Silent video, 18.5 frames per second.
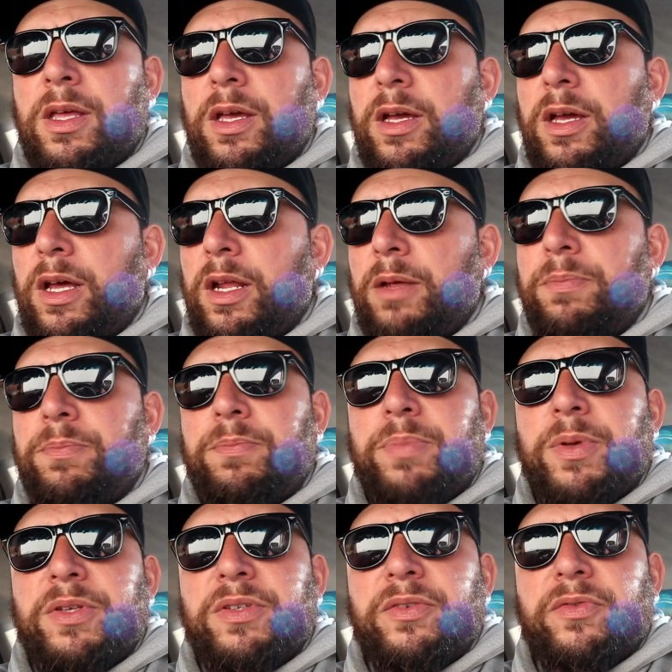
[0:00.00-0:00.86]
Got a
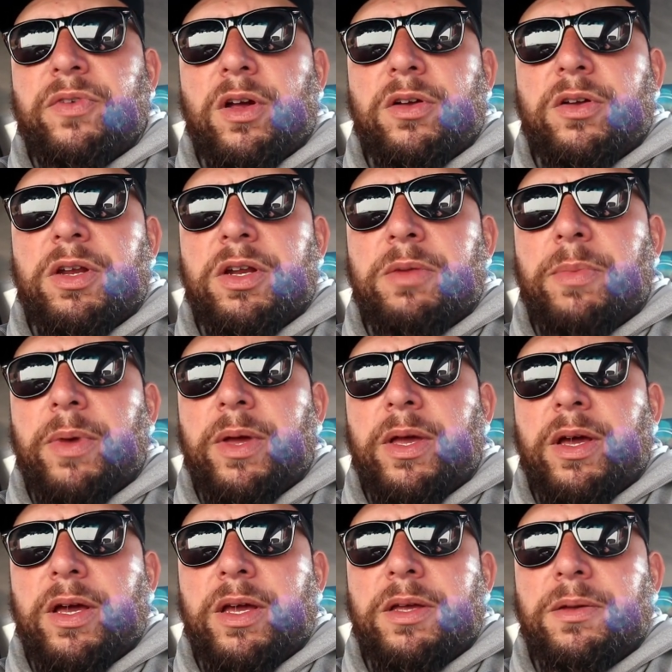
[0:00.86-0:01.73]
piece of concrete in
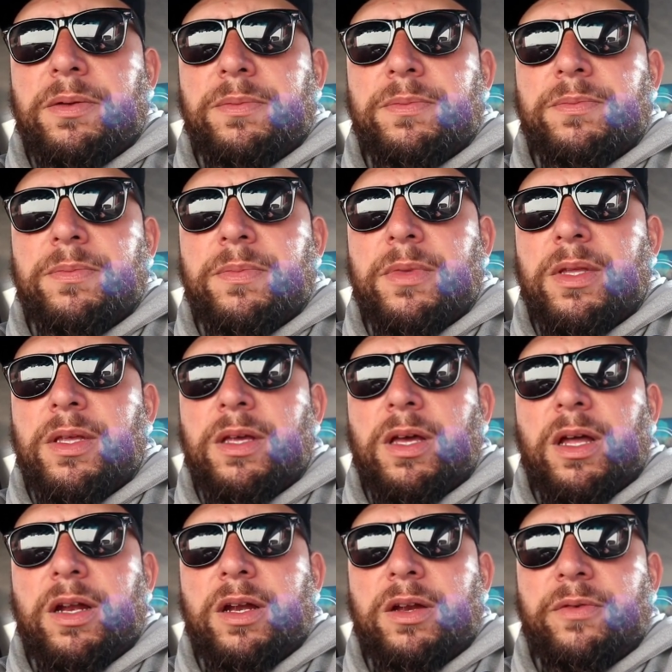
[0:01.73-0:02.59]
my eye and
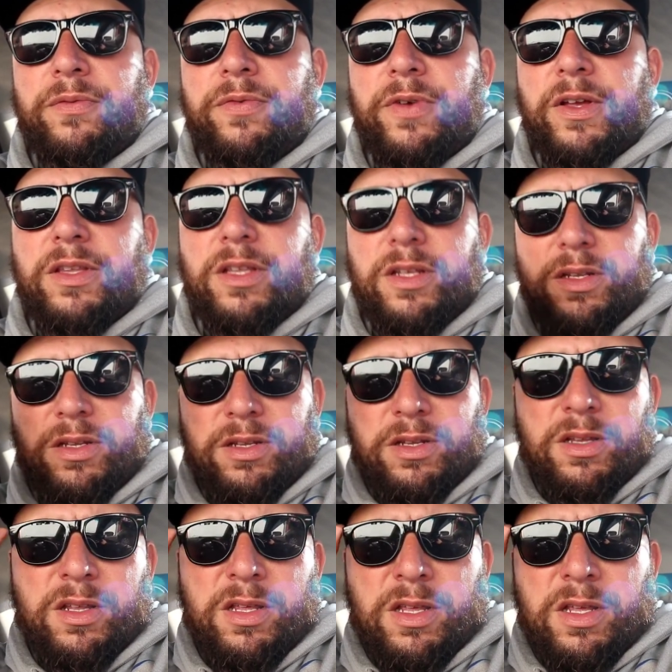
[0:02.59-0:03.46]
got it infected.
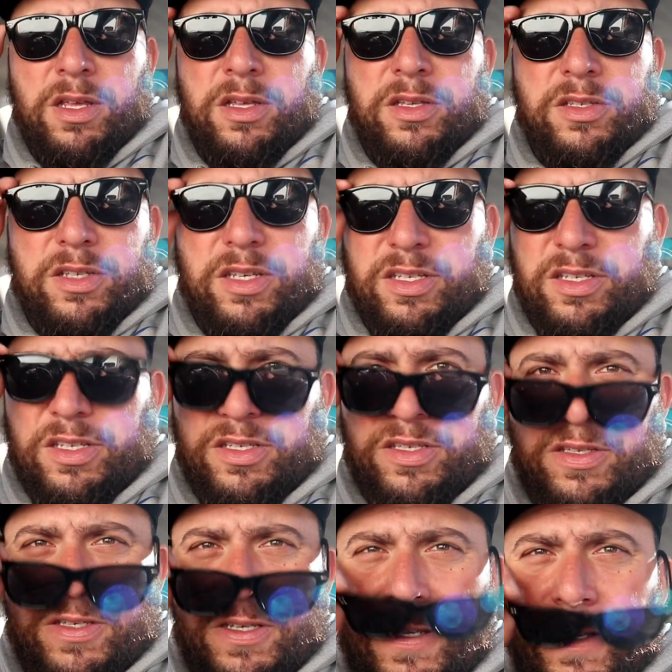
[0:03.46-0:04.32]
As you guys can
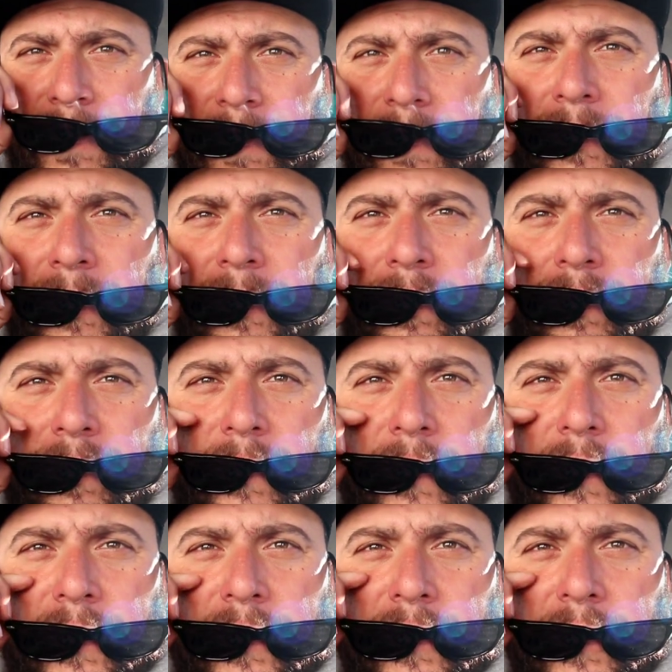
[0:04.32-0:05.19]
see,
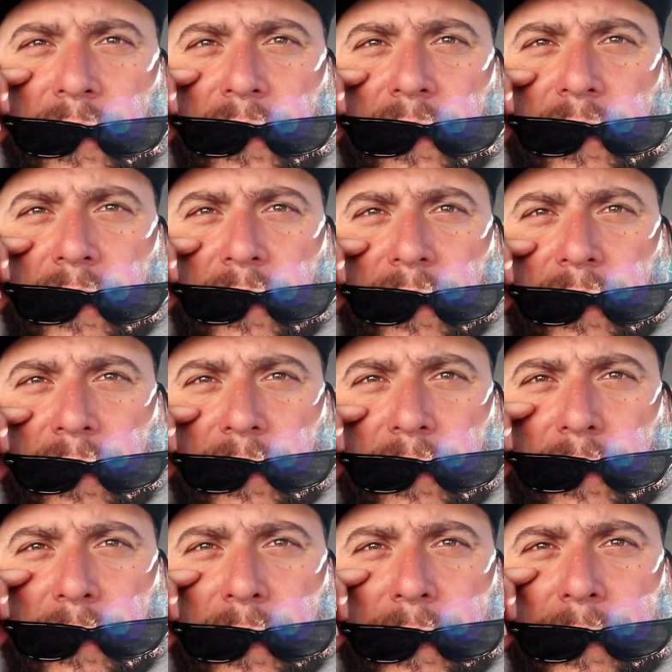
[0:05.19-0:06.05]
it's starting to look a
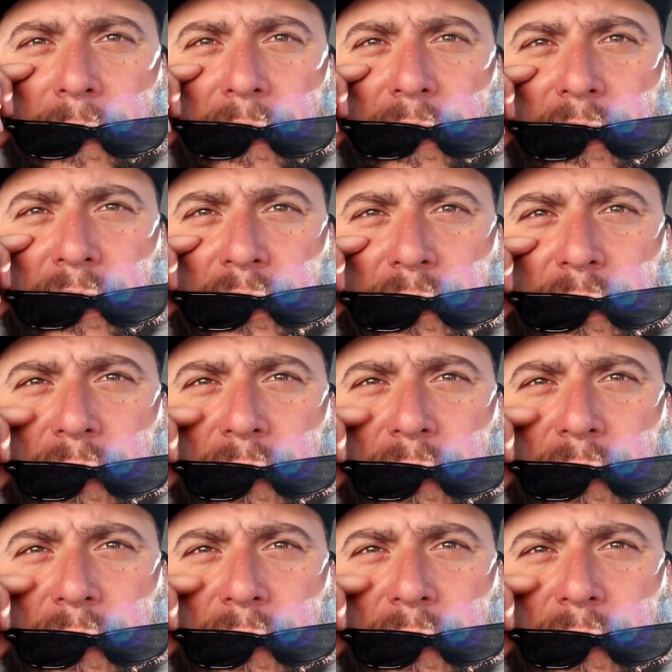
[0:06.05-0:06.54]
little bit better, this